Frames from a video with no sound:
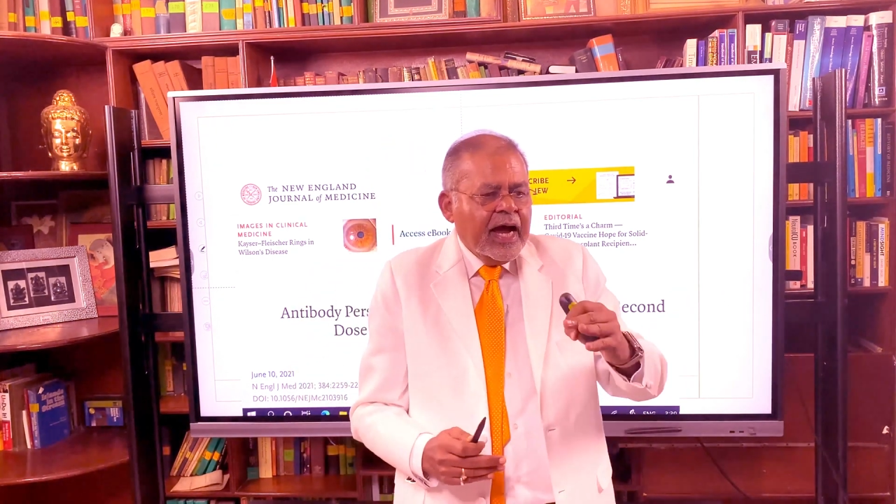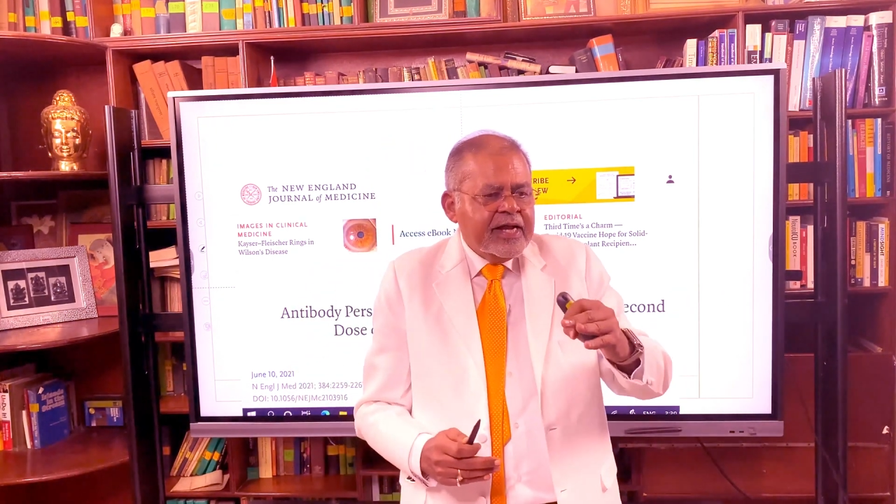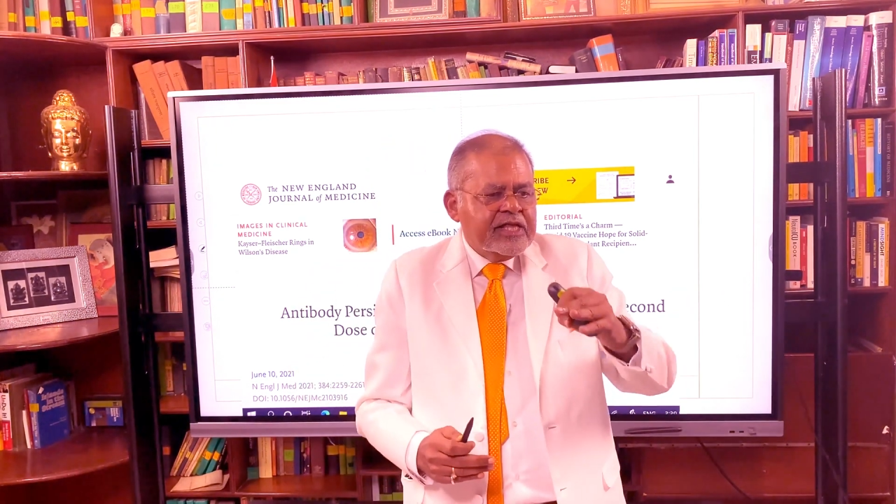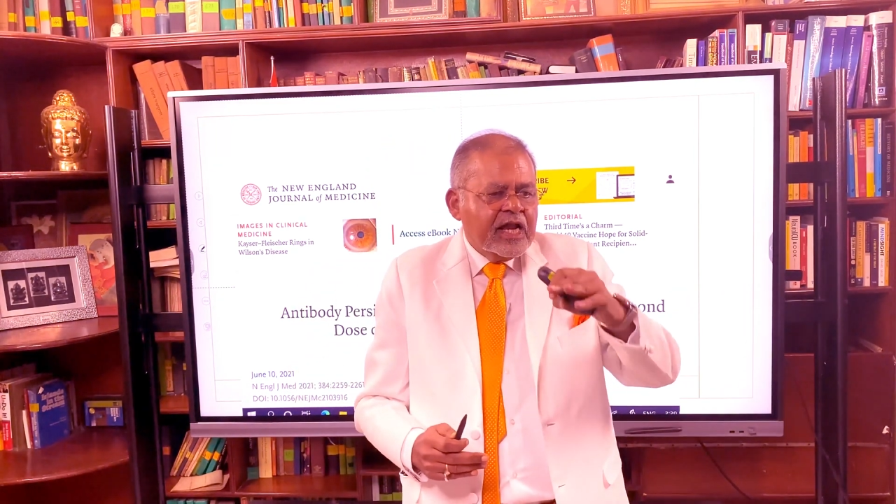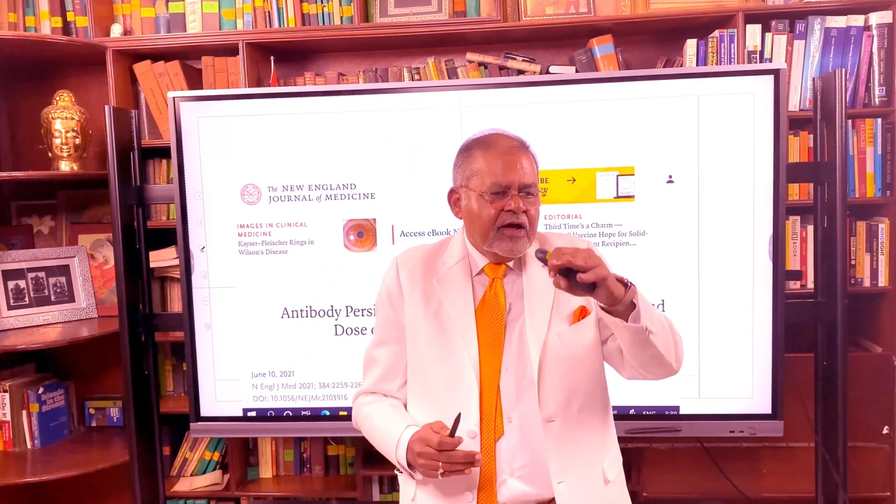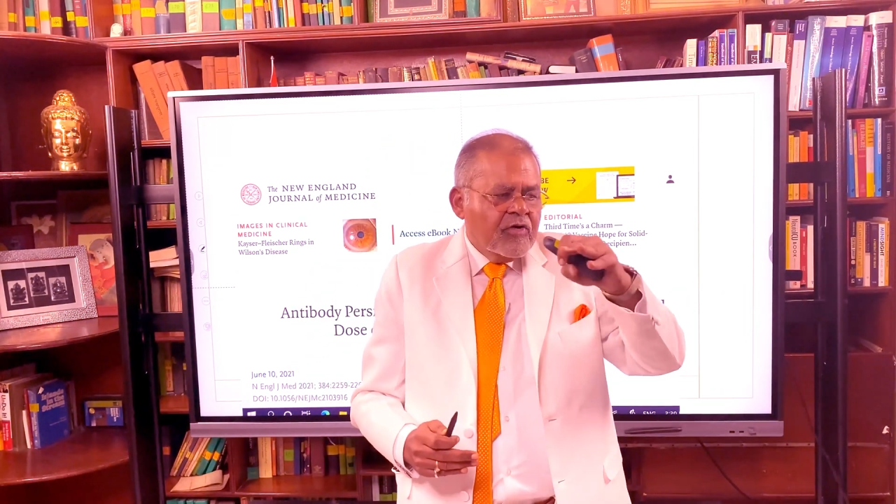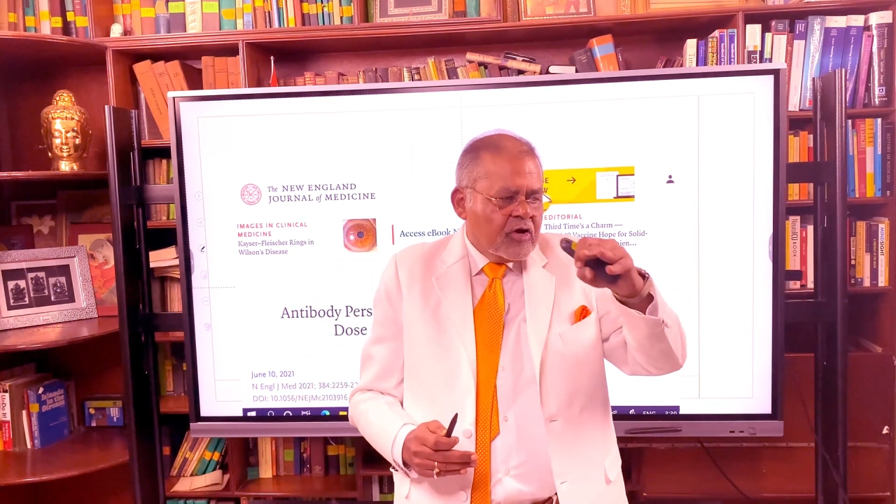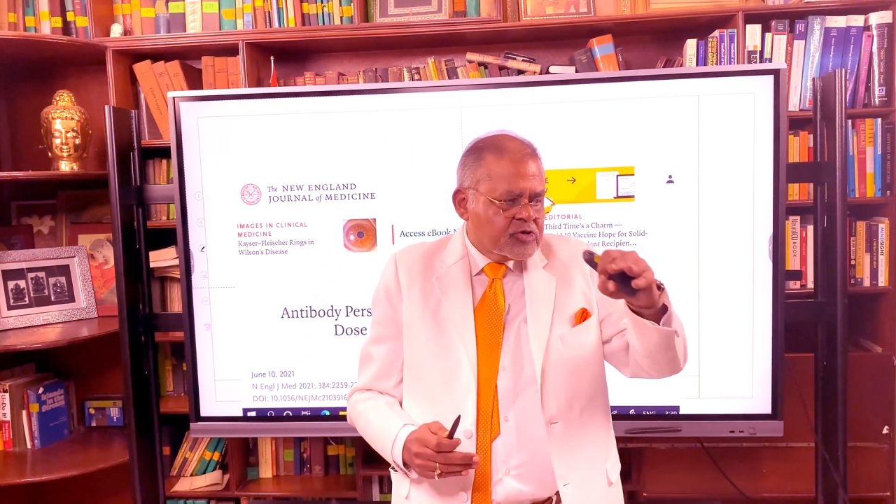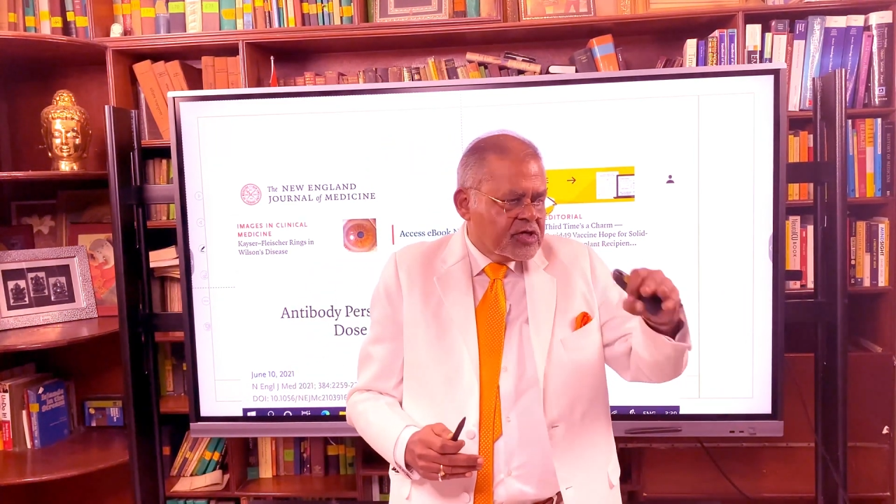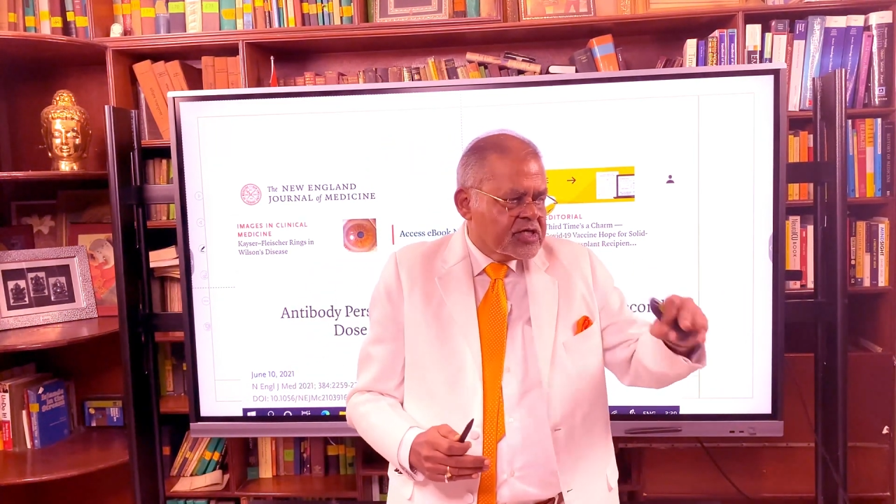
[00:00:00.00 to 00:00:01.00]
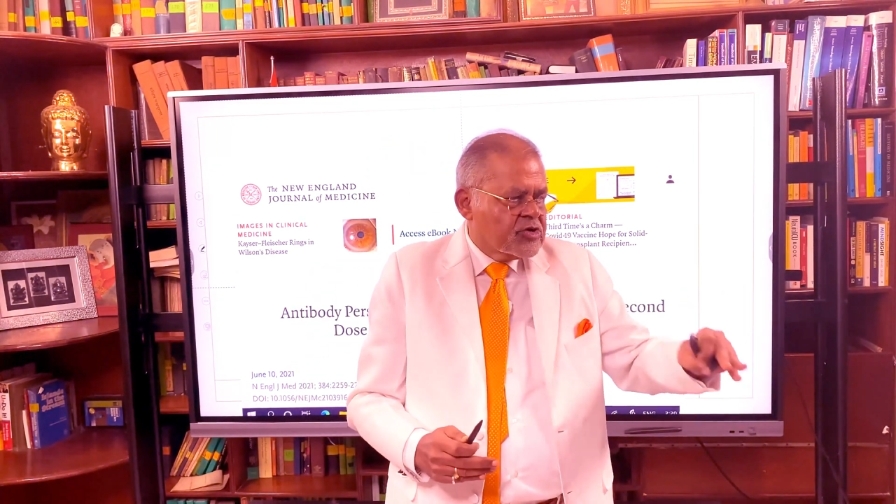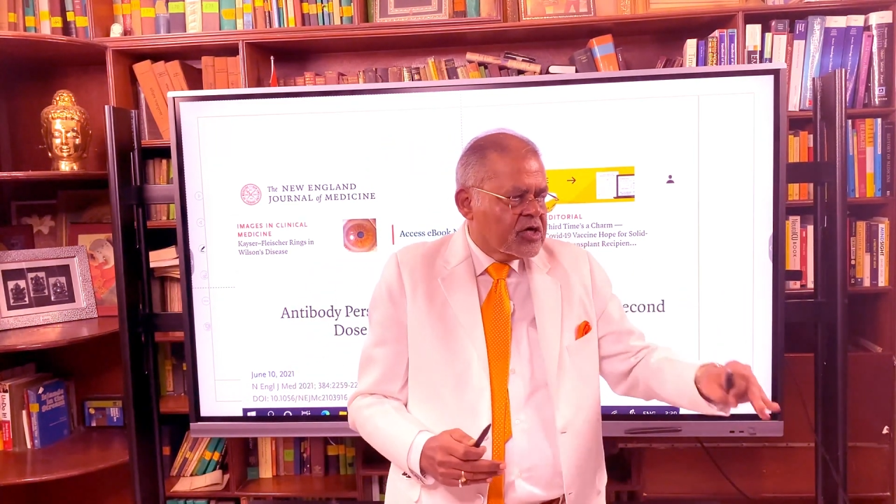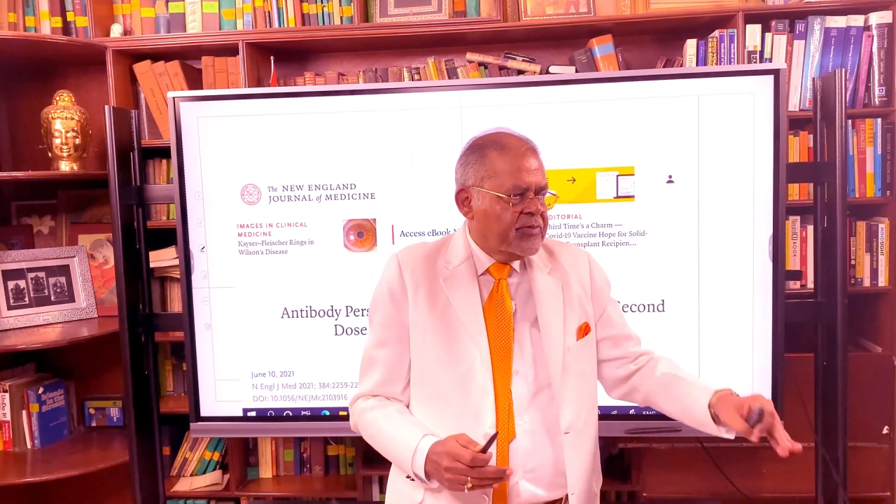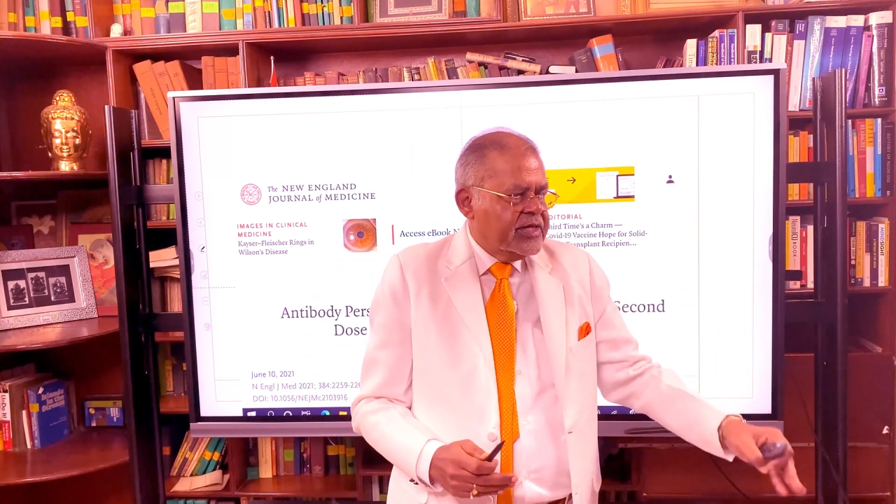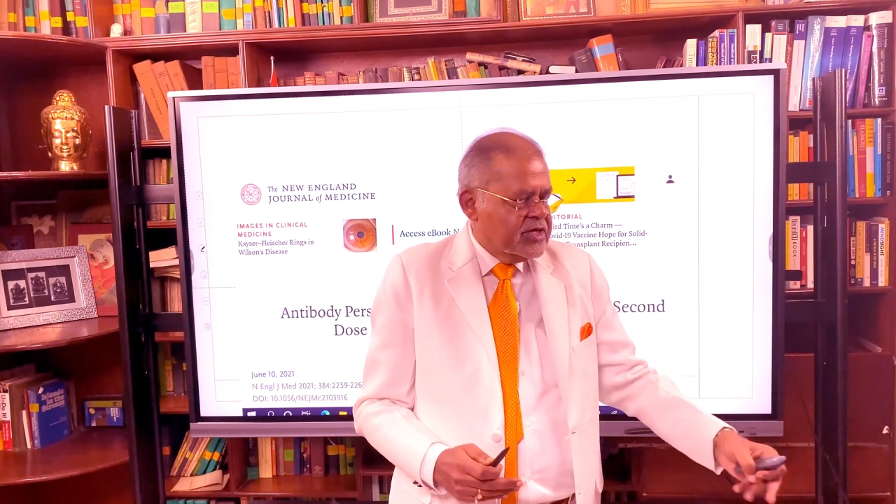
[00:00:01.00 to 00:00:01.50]
and their level also does not
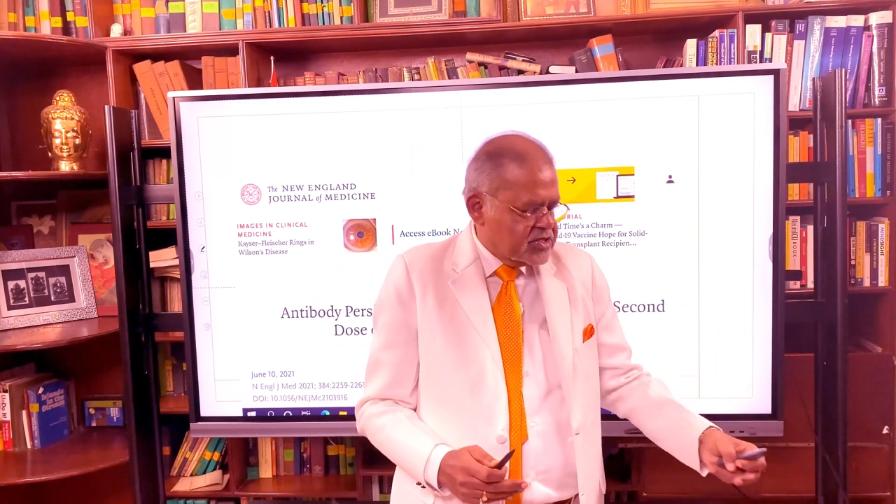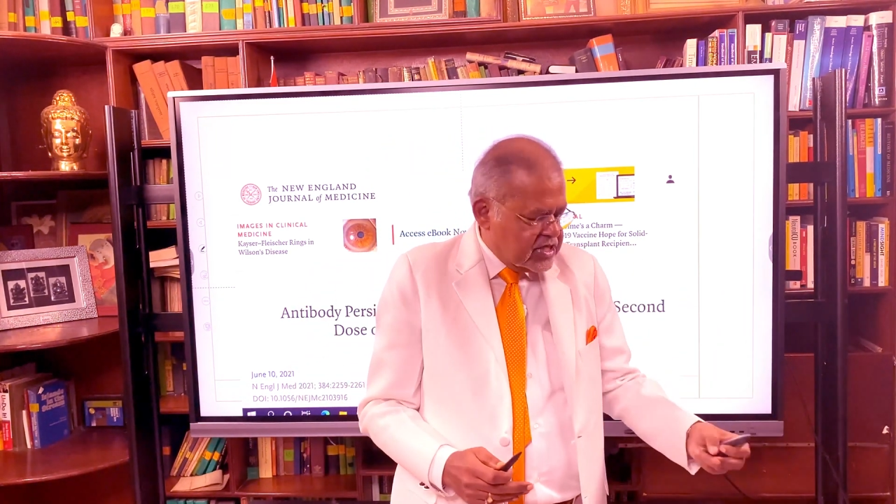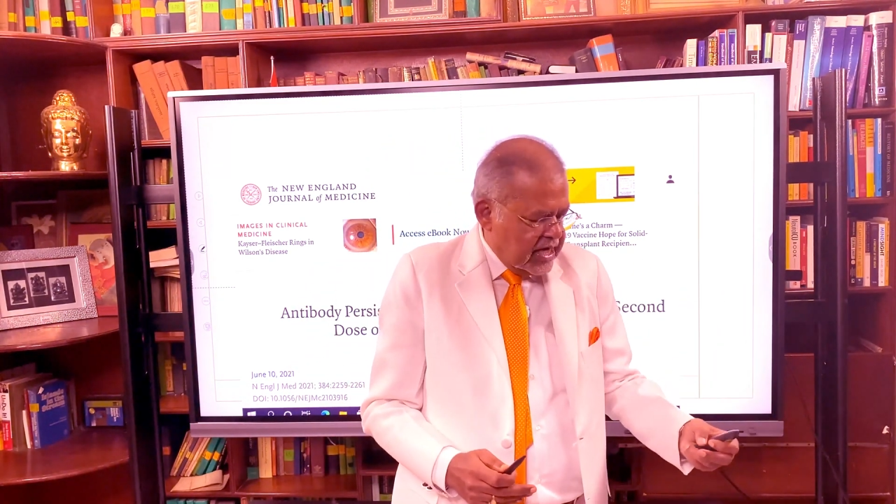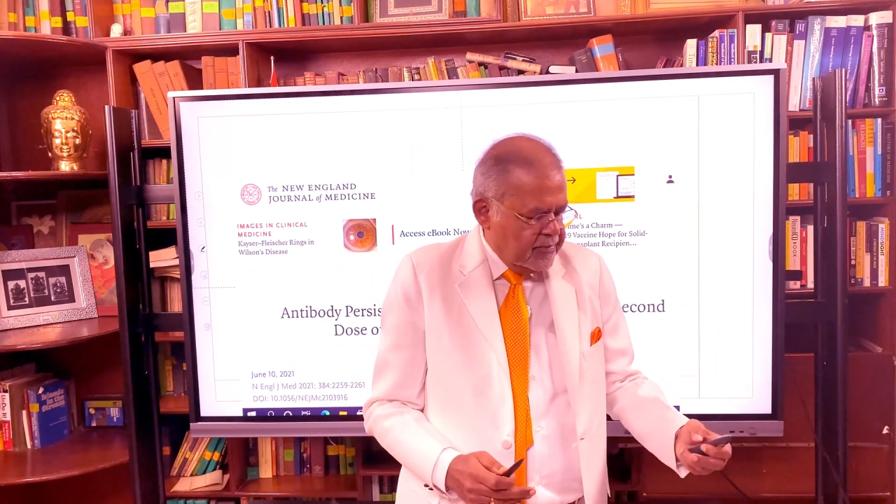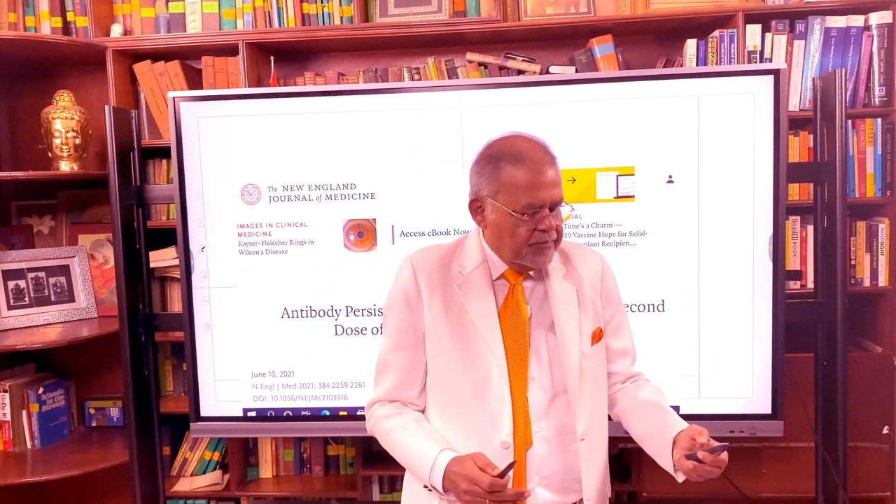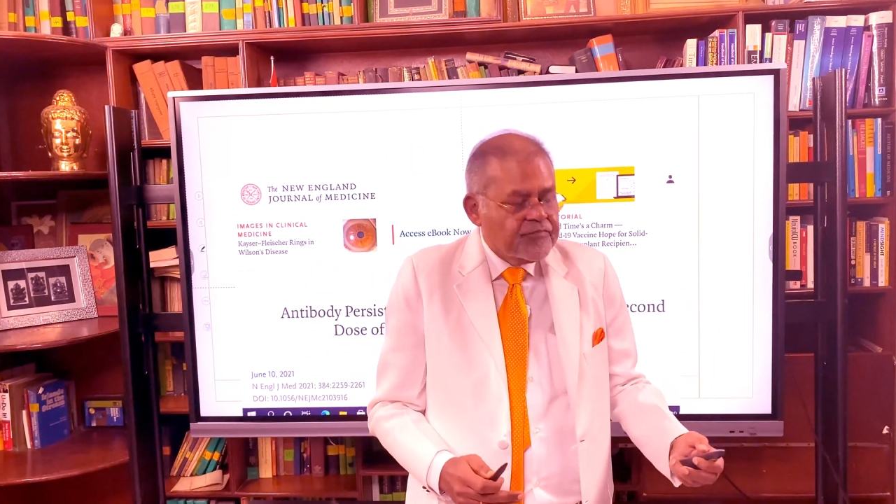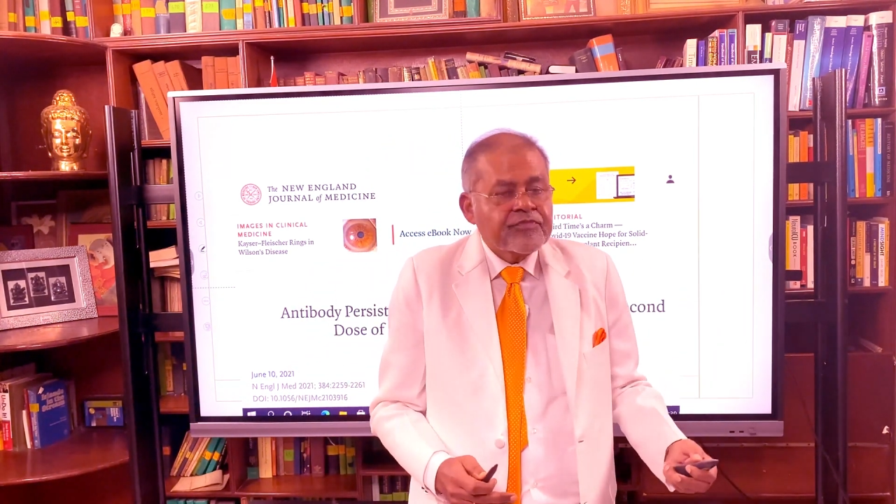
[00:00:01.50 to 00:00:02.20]
remain the same.